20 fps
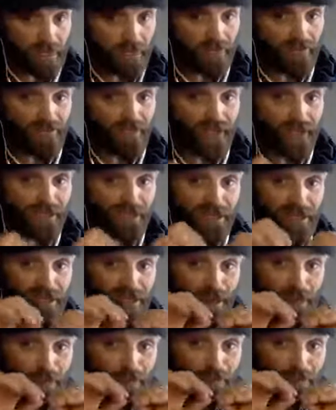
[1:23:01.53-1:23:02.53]
that
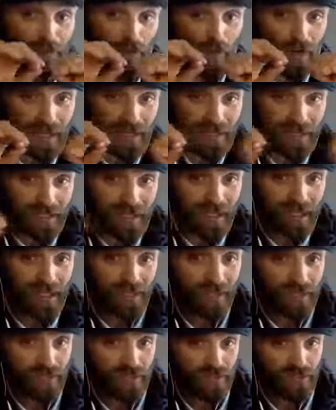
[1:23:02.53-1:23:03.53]

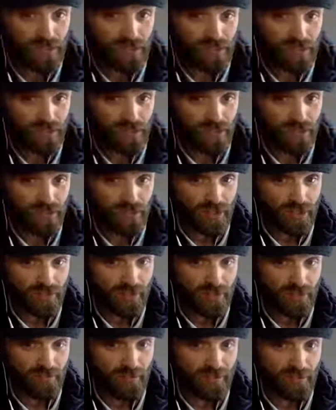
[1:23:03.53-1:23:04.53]
avoiding such
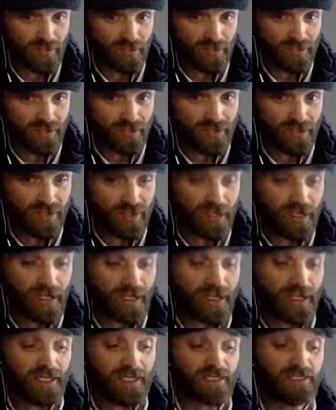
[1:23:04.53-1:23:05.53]
spirits
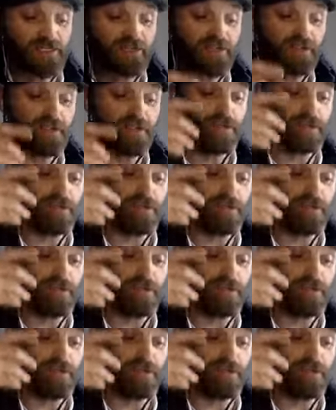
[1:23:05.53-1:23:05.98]
is the